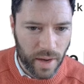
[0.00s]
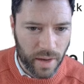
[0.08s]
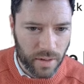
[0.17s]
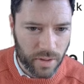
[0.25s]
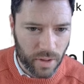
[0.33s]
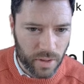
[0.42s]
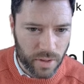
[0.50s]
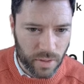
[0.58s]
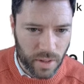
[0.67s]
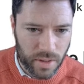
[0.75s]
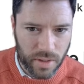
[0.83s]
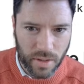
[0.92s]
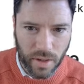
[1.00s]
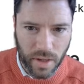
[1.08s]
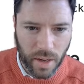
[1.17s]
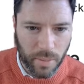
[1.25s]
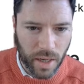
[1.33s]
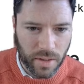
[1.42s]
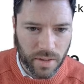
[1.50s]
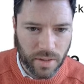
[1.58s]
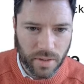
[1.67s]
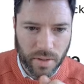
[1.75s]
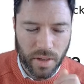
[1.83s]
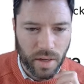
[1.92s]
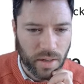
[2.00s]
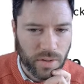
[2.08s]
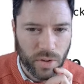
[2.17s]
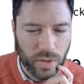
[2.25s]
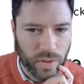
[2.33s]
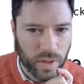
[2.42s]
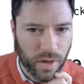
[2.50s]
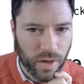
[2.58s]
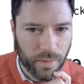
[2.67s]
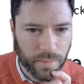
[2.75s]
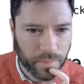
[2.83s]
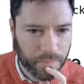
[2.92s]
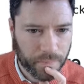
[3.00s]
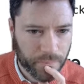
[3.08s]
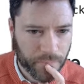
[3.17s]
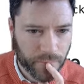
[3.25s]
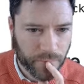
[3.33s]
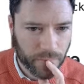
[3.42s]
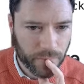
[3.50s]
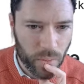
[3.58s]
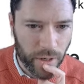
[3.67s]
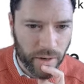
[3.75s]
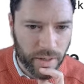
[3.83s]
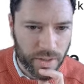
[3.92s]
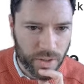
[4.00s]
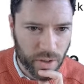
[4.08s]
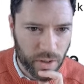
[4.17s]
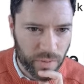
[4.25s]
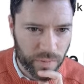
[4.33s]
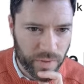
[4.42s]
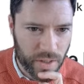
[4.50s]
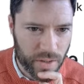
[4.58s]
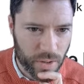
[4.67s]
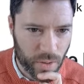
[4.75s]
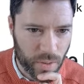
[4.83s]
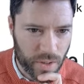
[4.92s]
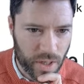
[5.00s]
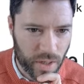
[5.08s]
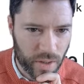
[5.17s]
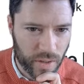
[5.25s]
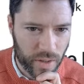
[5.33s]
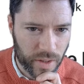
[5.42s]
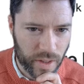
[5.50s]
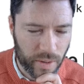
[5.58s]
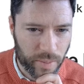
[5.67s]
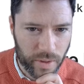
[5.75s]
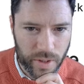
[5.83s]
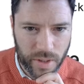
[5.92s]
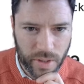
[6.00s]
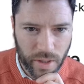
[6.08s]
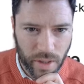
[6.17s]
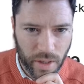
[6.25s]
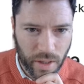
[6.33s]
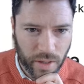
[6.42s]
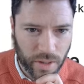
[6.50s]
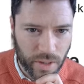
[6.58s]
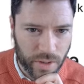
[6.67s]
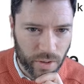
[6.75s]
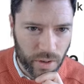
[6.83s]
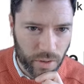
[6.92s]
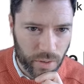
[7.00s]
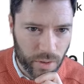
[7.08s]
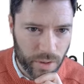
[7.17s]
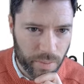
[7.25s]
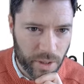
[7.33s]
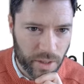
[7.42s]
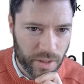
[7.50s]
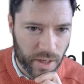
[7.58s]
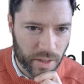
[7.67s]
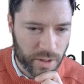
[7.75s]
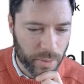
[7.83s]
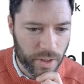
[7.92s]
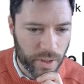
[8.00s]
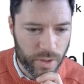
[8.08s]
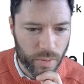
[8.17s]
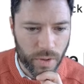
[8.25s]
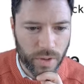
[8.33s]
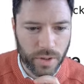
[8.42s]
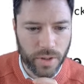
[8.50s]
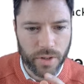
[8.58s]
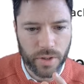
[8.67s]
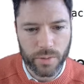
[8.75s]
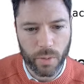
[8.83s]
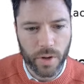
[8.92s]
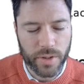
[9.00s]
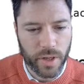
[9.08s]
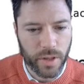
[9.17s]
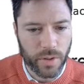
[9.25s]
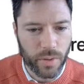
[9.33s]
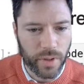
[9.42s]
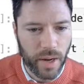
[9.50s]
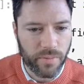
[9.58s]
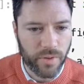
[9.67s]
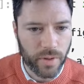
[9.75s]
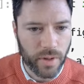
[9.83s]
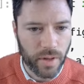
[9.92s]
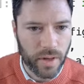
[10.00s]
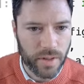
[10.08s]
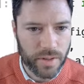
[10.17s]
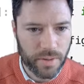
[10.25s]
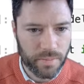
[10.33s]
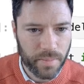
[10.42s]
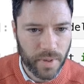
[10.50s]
and also this IMEnd token here. Whereas all of these tokens here in the inputs, these are all going to be set to minus 100 because we want to ignore them for the loss.